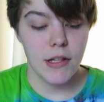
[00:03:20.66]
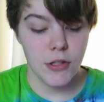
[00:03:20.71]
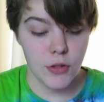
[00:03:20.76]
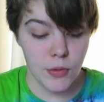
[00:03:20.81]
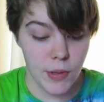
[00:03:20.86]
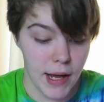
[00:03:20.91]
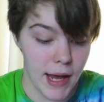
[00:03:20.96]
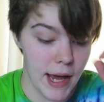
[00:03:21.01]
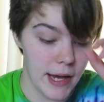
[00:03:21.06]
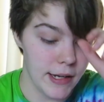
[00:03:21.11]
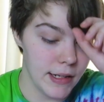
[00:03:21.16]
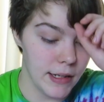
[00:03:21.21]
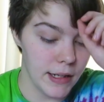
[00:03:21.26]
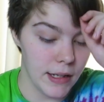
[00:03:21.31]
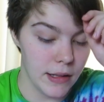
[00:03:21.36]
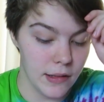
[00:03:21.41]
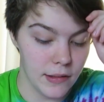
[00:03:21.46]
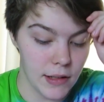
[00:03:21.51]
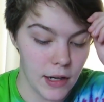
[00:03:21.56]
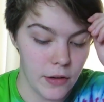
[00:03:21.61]
As you are heading
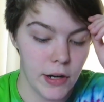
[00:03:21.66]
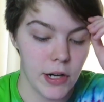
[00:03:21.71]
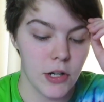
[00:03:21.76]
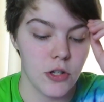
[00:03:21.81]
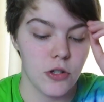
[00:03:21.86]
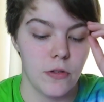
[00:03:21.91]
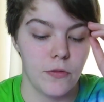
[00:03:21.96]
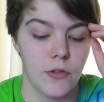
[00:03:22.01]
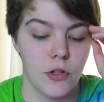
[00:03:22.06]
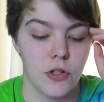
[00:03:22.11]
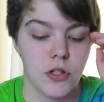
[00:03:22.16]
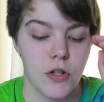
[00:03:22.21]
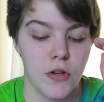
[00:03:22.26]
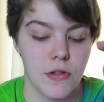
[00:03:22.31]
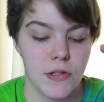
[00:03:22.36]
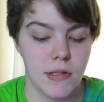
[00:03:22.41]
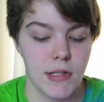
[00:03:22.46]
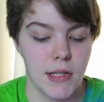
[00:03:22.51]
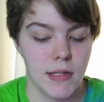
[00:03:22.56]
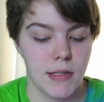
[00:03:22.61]
in the direction of your
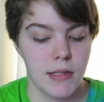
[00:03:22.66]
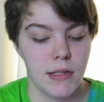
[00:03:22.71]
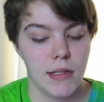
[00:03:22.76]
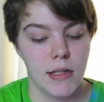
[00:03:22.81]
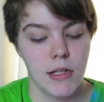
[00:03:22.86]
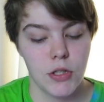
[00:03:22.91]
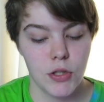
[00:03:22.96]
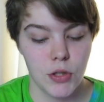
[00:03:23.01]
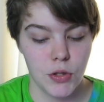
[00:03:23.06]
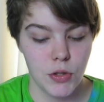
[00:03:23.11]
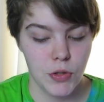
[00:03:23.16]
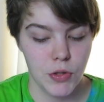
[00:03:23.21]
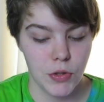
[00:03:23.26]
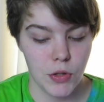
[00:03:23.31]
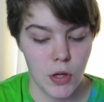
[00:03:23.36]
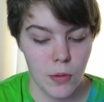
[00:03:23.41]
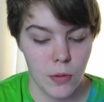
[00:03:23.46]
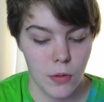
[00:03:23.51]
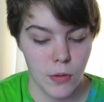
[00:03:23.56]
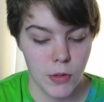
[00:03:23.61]
chosen destination, you
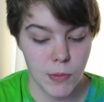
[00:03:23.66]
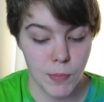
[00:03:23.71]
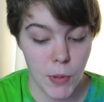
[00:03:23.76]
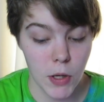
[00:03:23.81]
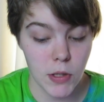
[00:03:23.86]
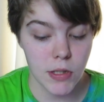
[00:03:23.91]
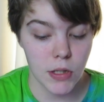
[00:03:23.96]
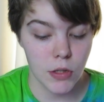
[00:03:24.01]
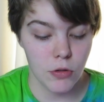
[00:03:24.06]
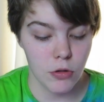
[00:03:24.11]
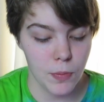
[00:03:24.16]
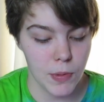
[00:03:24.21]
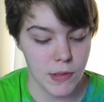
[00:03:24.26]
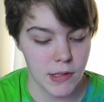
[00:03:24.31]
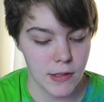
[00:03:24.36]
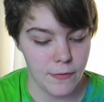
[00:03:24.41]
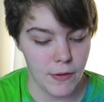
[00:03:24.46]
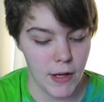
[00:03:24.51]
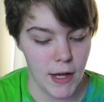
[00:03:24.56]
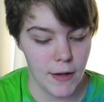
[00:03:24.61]
spot a group of
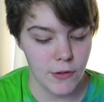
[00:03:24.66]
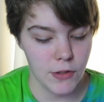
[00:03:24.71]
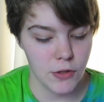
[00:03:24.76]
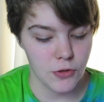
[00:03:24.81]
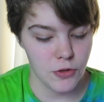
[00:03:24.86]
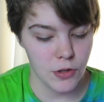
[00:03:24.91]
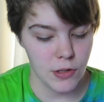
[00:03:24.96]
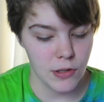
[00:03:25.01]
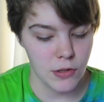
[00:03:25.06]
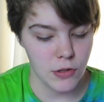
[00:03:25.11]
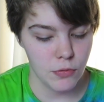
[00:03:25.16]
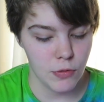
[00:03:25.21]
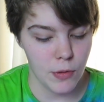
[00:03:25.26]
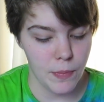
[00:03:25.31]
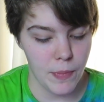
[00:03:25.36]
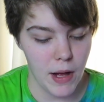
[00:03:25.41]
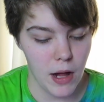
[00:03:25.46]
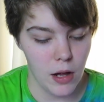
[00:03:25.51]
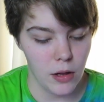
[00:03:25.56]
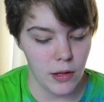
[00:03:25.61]
survivors struggling to
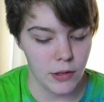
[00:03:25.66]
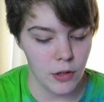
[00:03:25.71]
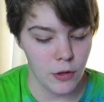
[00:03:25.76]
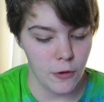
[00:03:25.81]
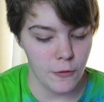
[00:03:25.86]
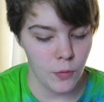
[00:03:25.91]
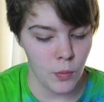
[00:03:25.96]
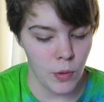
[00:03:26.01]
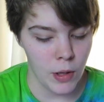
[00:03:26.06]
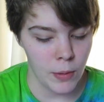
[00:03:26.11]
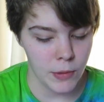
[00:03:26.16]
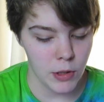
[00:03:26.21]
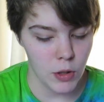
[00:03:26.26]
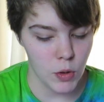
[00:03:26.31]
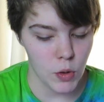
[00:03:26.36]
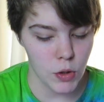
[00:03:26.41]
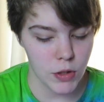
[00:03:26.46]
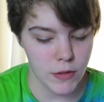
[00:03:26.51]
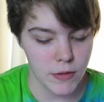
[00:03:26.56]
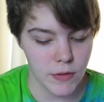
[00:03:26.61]
repel an overwhelming
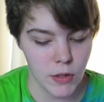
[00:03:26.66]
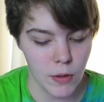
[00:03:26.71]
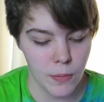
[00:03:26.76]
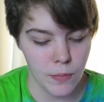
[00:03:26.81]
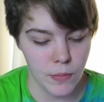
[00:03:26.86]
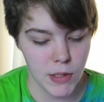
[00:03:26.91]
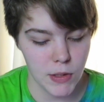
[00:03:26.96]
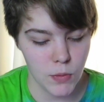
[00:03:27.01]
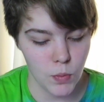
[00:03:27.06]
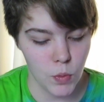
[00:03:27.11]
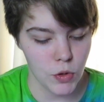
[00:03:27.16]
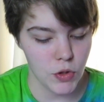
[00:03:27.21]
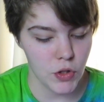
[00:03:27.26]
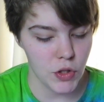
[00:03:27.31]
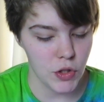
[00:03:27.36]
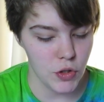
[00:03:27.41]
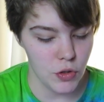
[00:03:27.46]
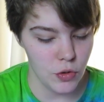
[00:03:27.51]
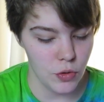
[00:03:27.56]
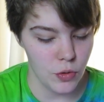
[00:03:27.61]
horde of zombies. What do
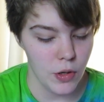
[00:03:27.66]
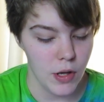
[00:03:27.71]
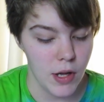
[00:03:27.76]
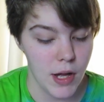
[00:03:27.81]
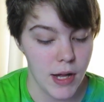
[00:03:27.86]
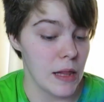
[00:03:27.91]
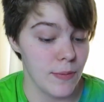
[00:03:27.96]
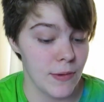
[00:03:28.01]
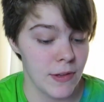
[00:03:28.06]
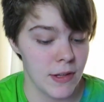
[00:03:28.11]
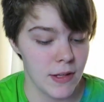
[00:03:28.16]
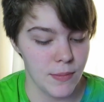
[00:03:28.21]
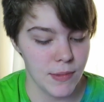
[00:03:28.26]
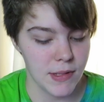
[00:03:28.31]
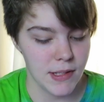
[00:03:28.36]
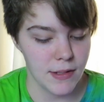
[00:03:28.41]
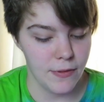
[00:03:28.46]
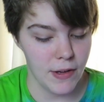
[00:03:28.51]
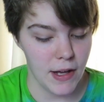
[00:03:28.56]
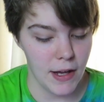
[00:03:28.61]
you do? Help with them,
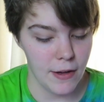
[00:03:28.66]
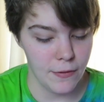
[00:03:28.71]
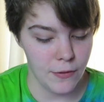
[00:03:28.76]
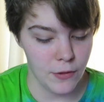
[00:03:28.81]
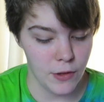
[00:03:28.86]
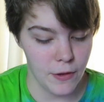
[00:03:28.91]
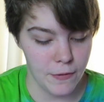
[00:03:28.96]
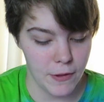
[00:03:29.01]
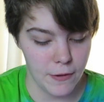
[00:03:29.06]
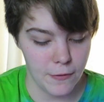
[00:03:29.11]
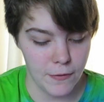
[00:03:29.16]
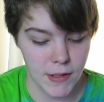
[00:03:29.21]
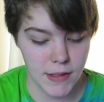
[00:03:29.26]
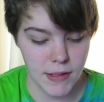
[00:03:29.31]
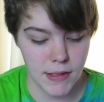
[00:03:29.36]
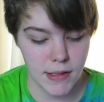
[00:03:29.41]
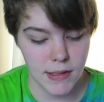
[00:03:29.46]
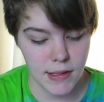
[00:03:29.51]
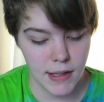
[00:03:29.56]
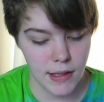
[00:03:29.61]
survival of the
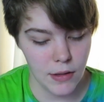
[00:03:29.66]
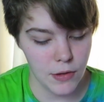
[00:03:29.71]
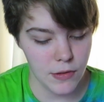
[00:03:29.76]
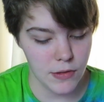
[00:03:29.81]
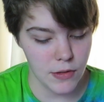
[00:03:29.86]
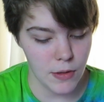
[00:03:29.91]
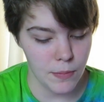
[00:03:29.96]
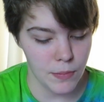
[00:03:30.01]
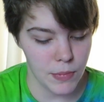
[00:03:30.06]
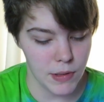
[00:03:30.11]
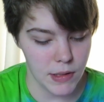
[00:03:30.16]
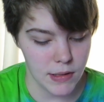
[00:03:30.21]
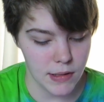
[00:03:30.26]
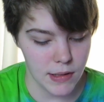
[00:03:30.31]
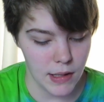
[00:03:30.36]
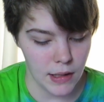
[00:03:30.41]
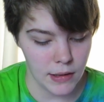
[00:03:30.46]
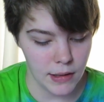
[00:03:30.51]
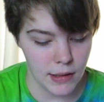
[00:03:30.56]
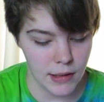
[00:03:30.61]
fittest, kill the zombies,
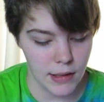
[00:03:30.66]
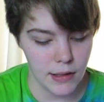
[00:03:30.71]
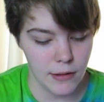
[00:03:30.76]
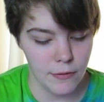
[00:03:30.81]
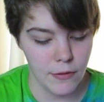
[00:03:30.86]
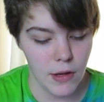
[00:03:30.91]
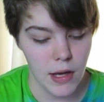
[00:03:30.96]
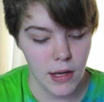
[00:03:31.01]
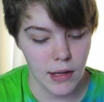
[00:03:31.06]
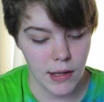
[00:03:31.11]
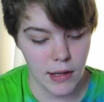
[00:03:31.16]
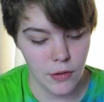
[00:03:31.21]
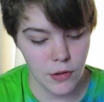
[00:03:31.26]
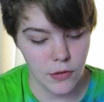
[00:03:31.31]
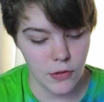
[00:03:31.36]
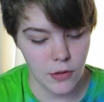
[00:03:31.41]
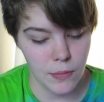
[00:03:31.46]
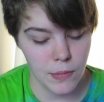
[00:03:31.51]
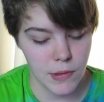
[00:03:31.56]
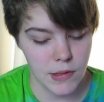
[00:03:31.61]
then leave, kill
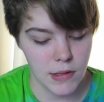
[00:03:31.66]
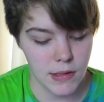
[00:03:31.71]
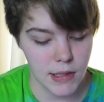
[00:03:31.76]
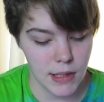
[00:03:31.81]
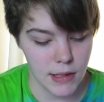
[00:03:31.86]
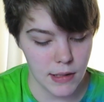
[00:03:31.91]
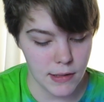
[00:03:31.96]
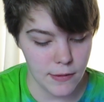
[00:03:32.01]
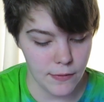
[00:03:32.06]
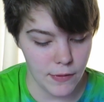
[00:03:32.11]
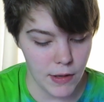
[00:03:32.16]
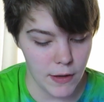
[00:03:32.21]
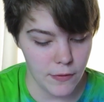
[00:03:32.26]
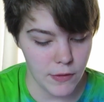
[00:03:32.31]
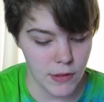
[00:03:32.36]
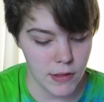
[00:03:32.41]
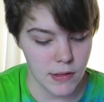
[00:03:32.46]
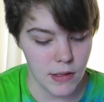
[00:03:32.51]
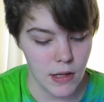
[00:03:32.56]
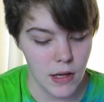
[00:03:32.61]
the zombies and take the
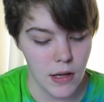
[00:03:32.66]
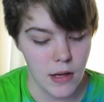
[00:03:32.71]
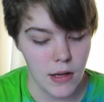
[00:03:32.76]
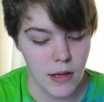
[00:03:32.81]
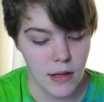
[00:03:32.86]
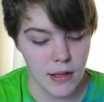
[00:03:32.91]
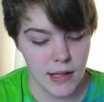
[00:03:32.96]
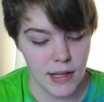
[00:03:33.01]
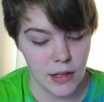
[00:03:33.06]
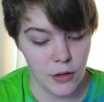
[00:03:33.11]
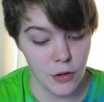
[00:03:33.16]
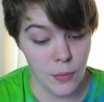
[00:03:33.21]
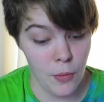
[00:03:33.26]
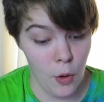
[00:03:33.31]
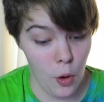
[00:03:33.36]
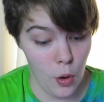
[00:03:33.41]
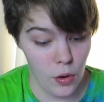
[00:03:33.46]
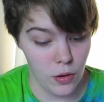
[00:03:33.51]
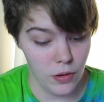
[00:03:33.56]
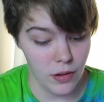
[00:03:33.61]
survivors, kill them
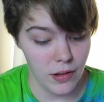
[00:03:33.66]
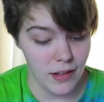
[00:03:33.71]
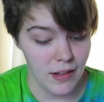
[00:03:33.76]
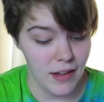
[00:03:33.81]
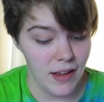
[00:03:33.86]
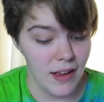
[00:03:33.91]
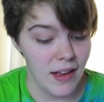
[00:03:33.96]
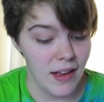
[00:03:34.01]
all.